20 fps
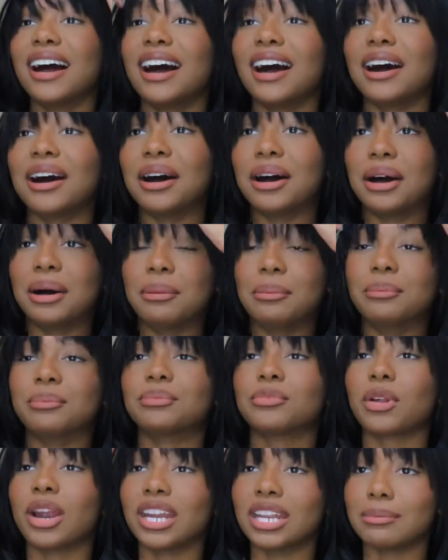
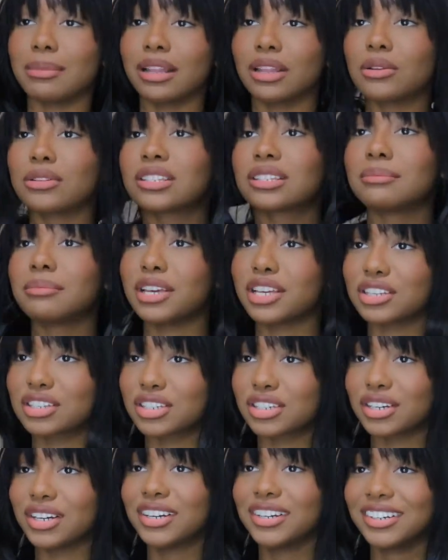When I did my little
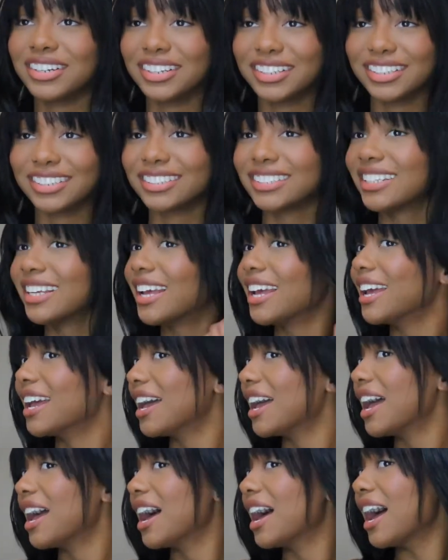semester,
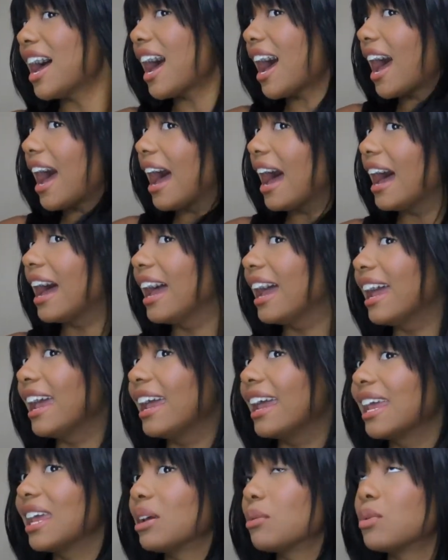
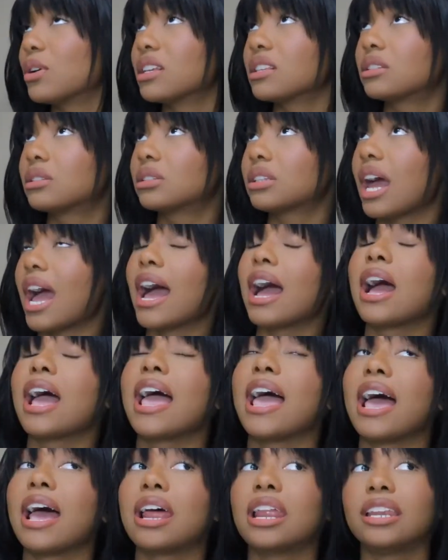I
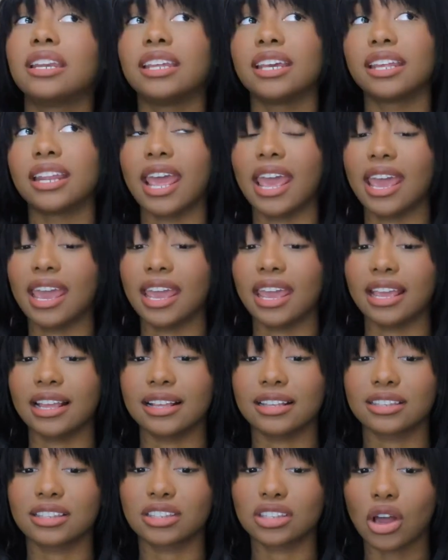did
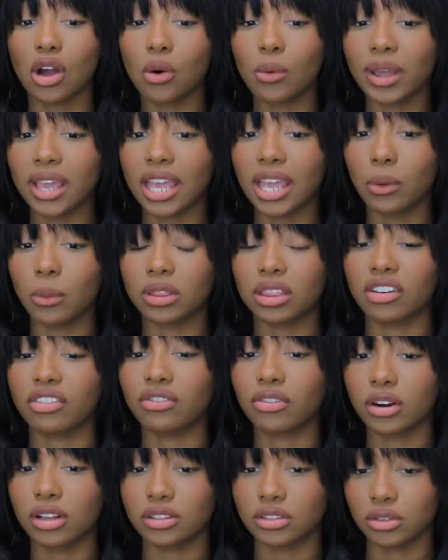a sew-in with a
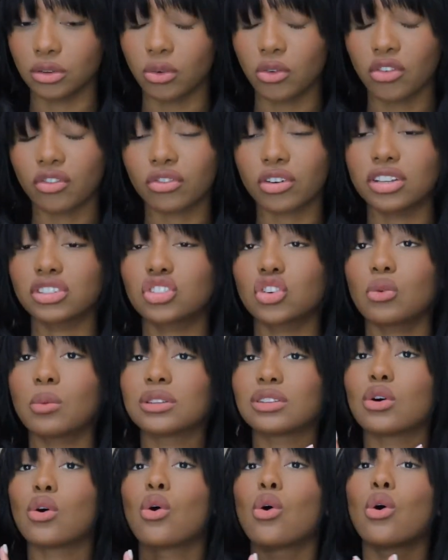frontal. Frontal
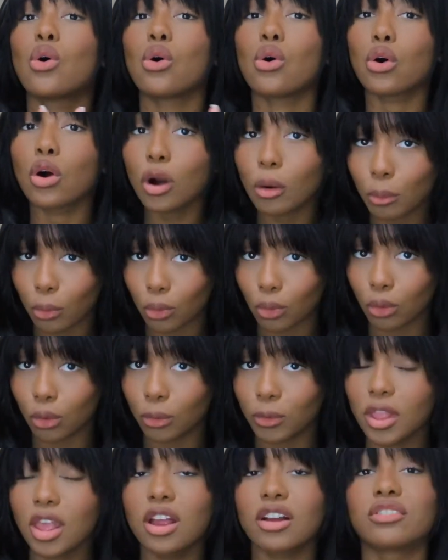was
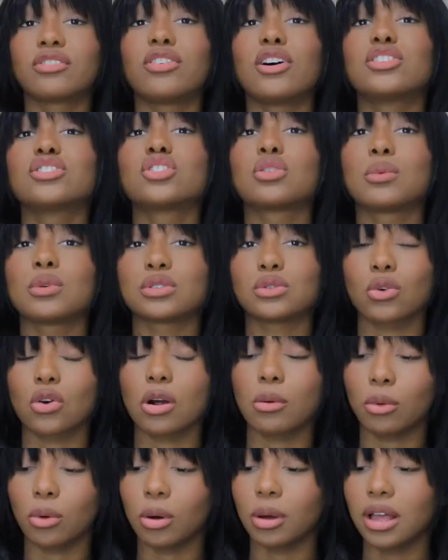horrible.
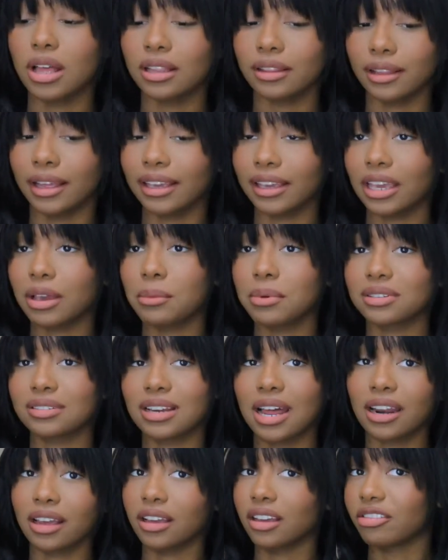Like, it was
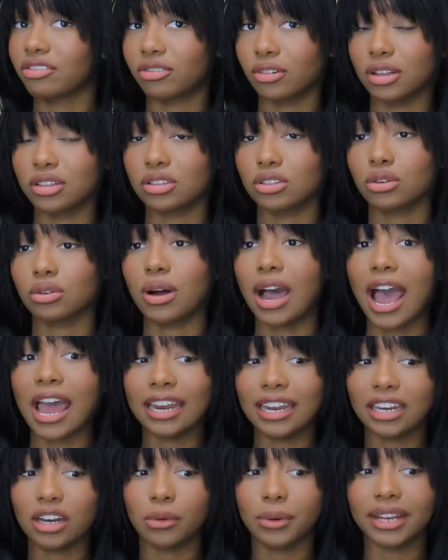not a good frontal. I
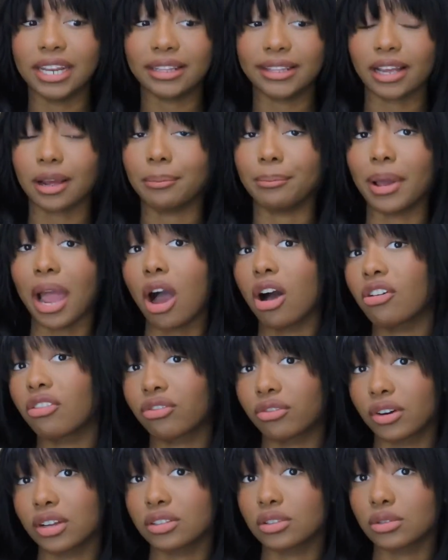didn't know anything
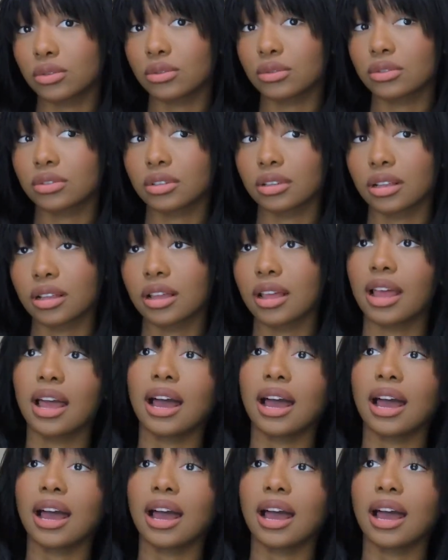about frontals.